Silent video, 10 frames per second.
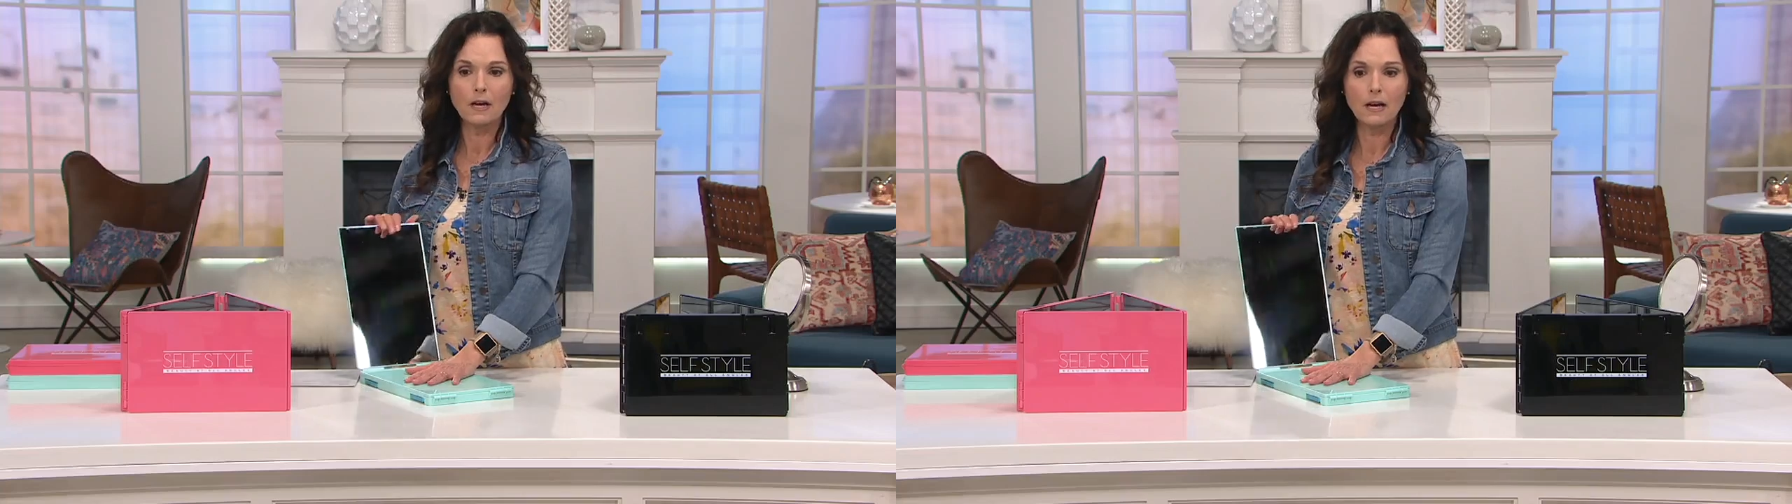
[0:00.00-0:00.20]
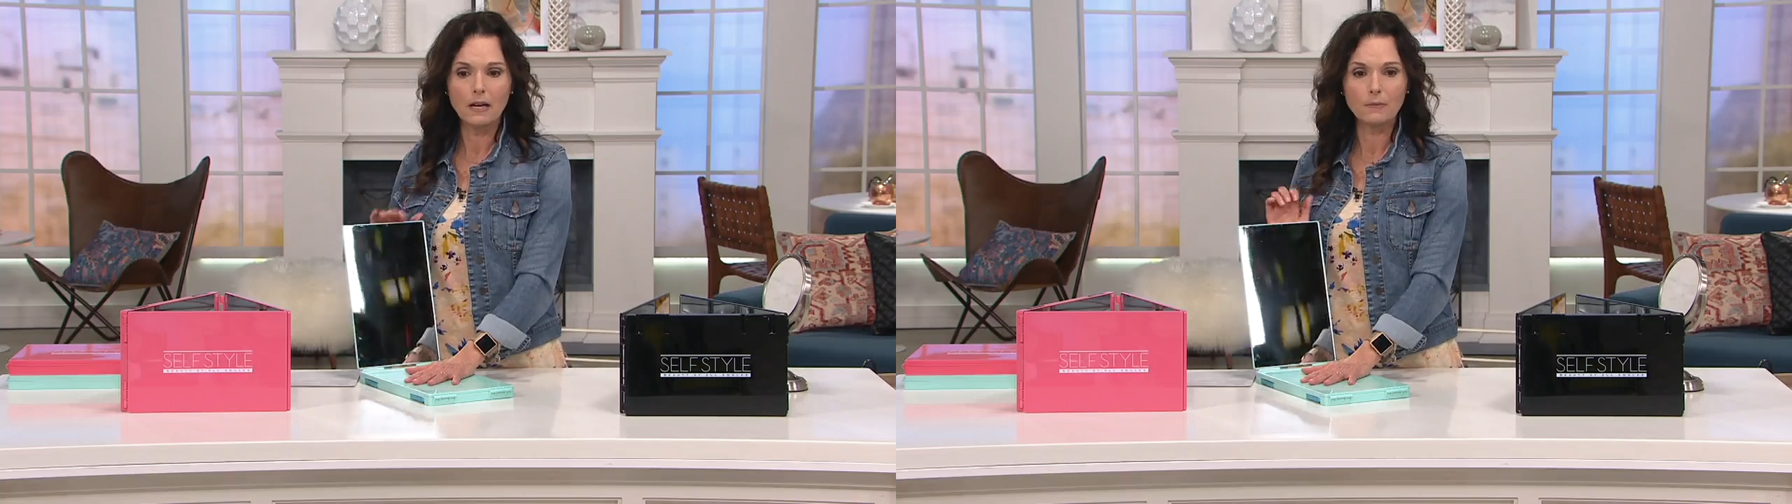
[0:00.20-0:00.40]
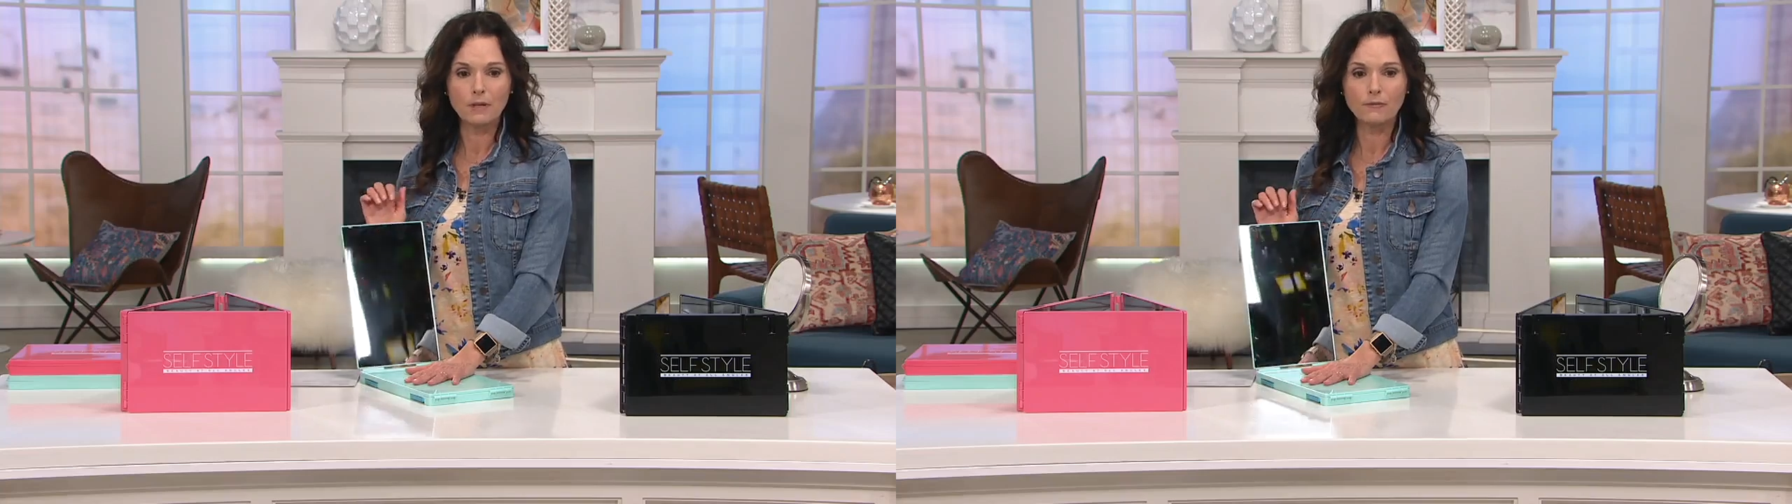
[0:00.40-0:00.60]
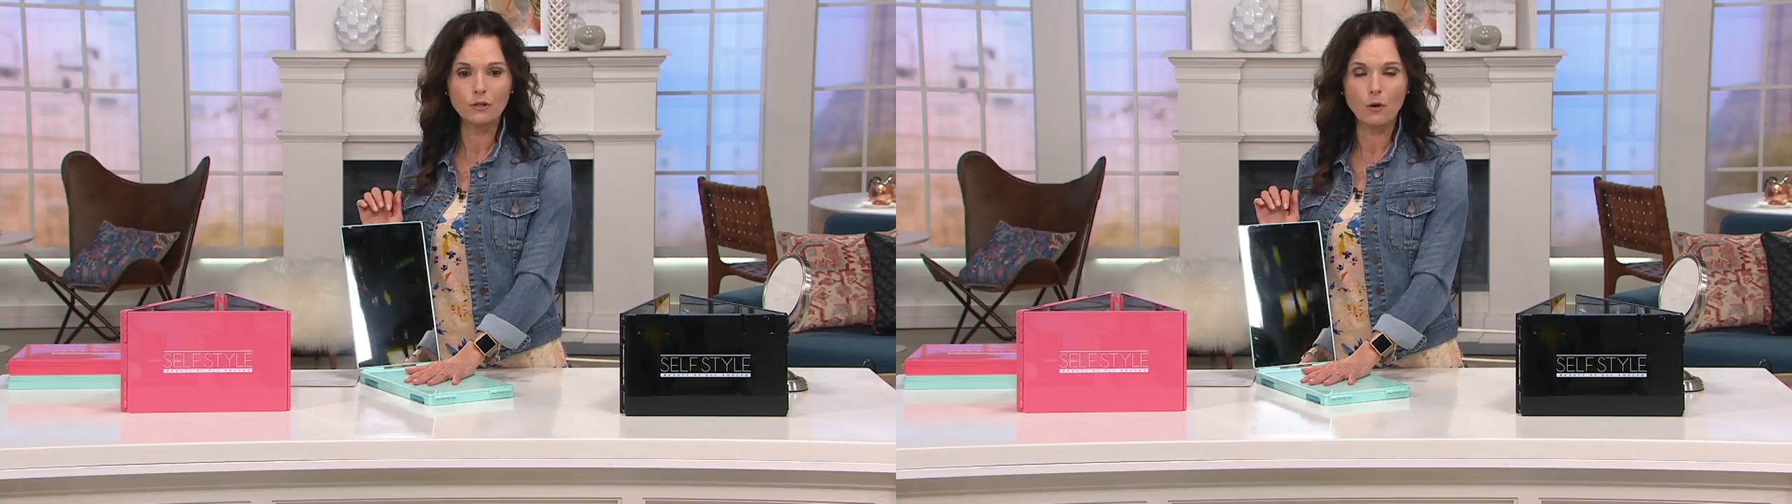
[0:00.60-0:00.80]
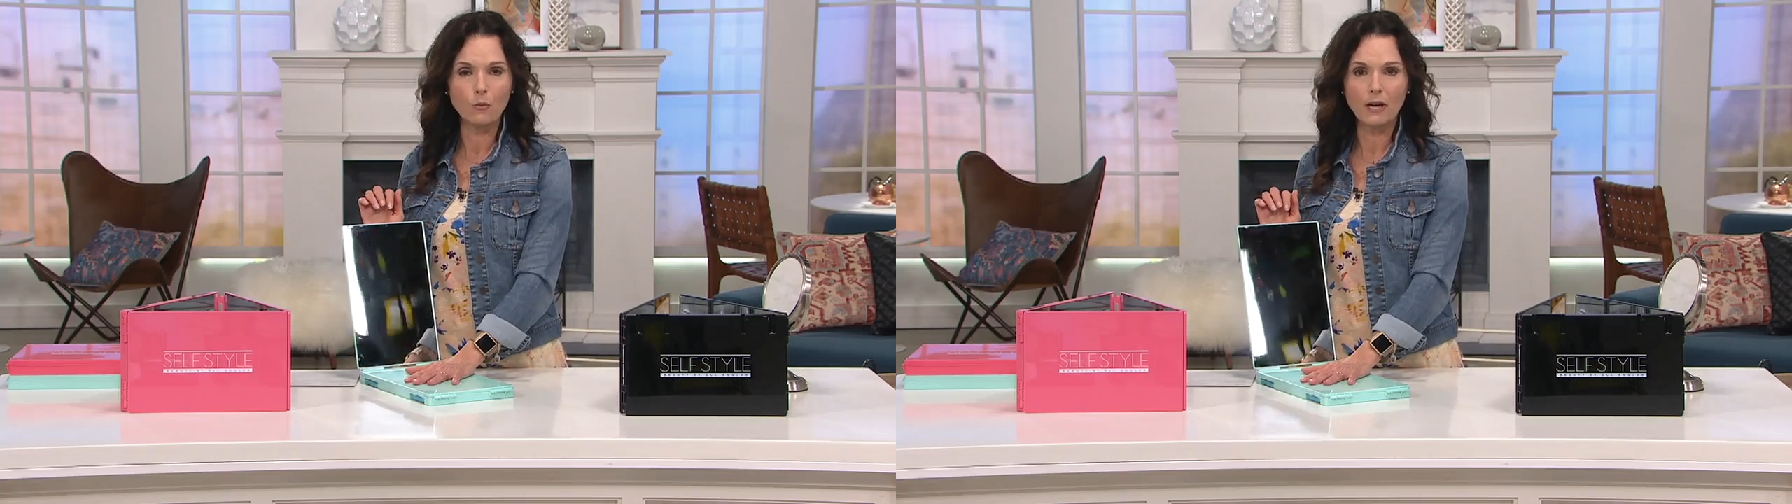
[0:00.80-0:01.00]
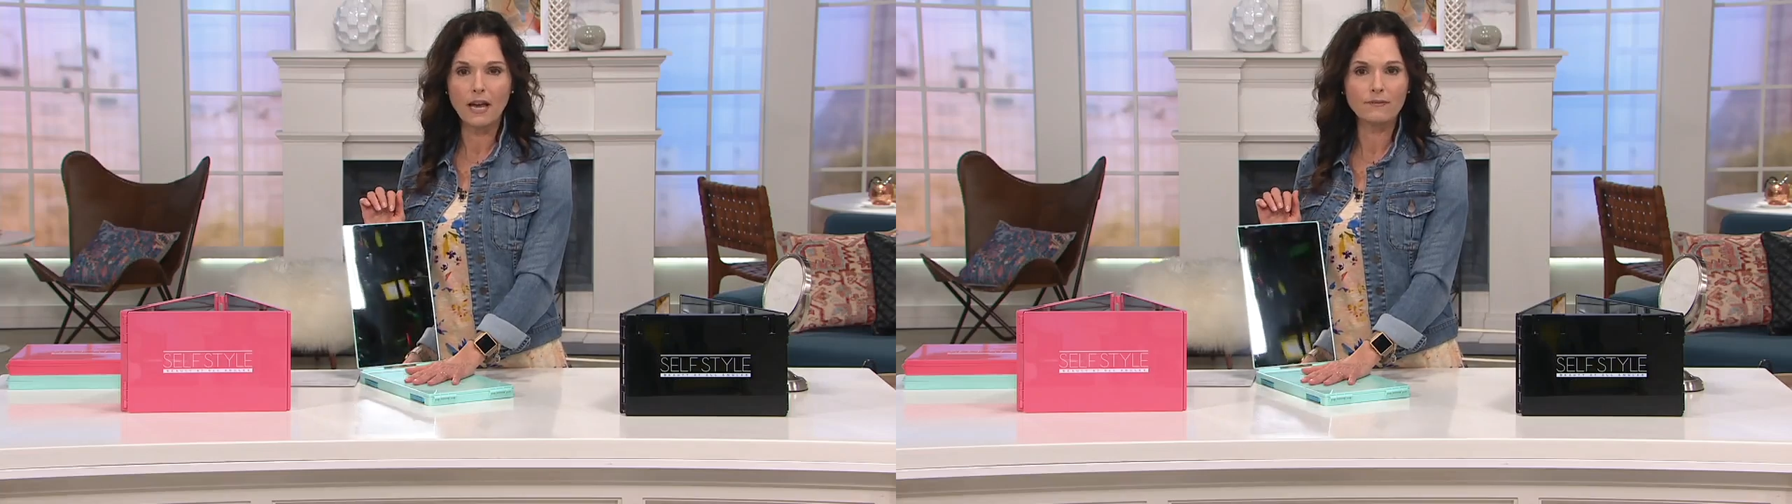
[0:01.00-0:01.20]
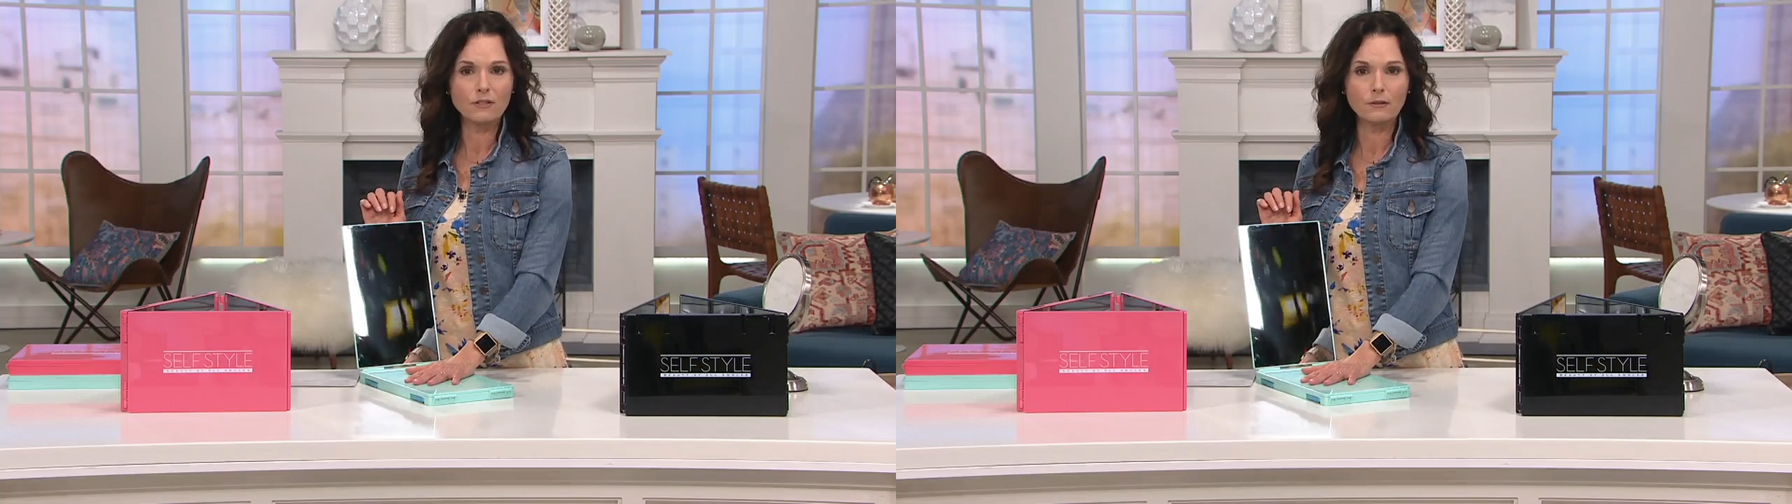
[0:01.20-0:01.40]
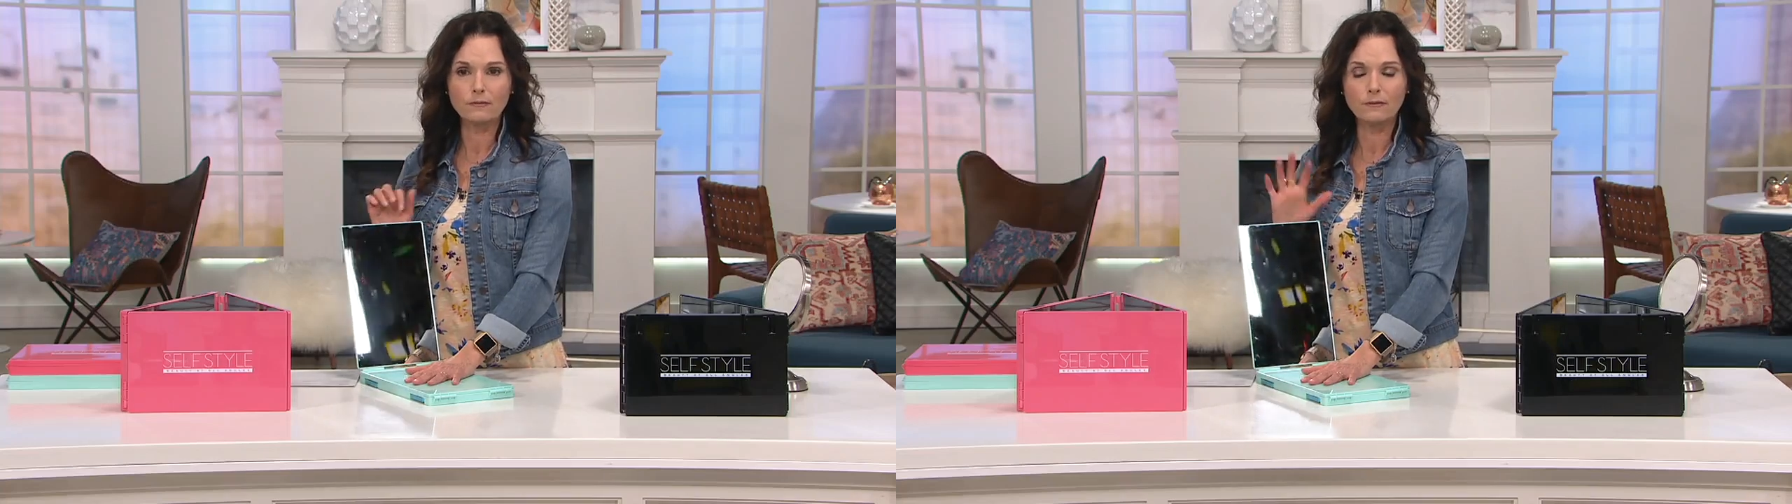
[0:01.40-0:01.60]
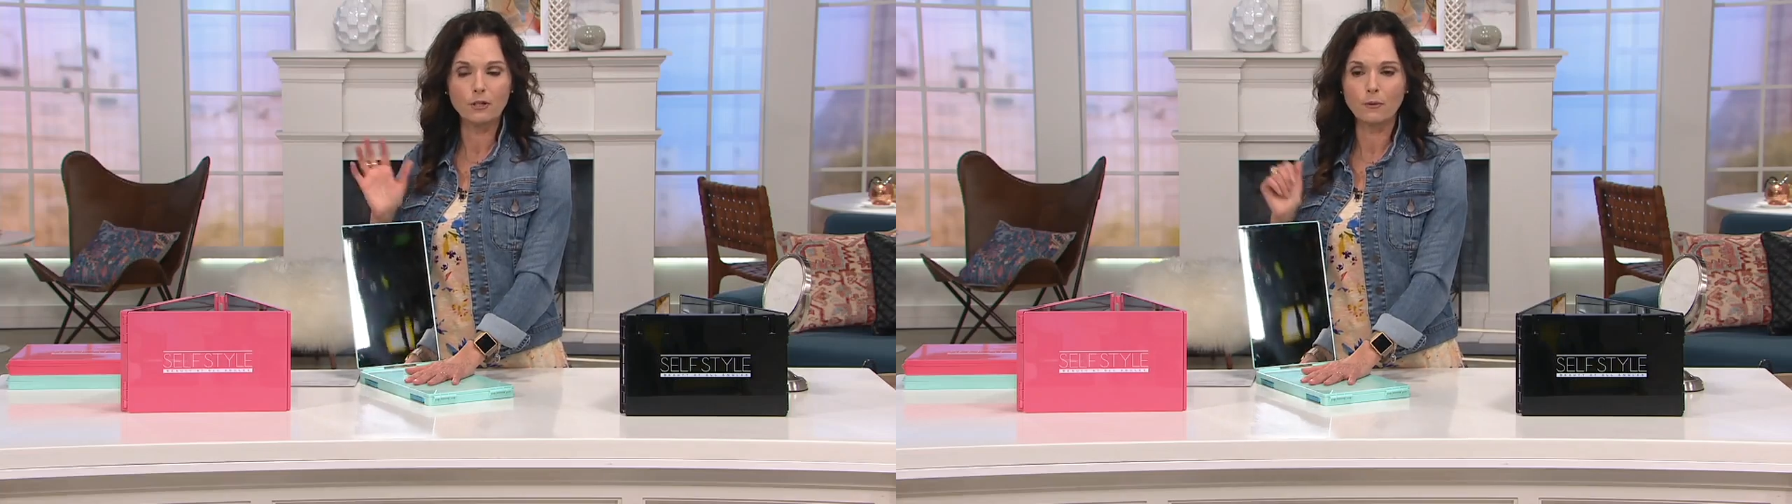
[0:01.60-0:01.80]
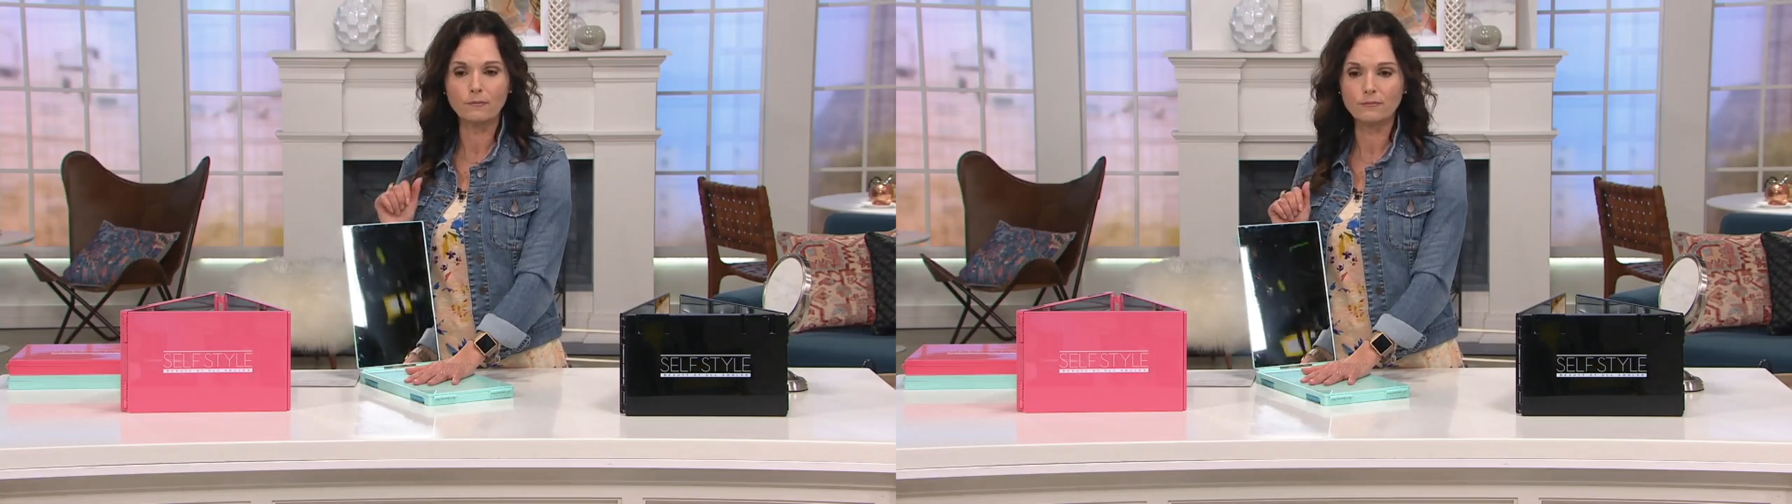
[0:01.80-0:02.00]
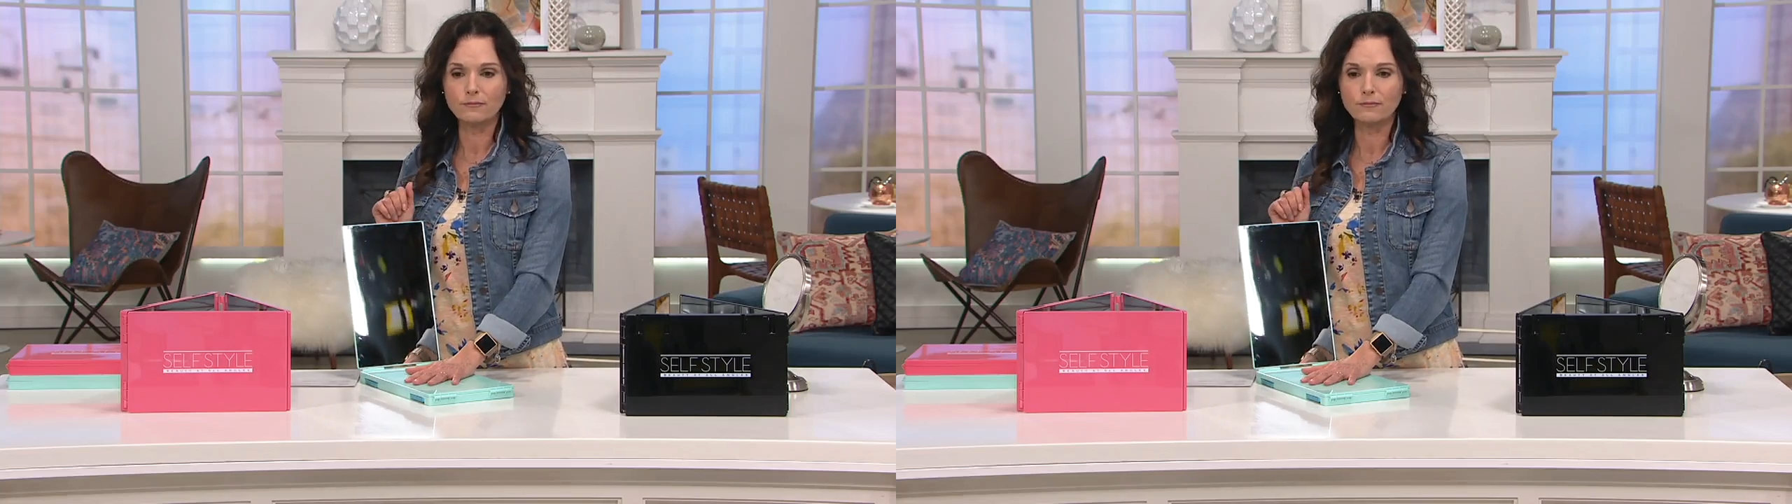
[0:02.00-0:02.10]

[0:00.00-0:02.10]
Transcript: Um, if you don't want to have to, you know,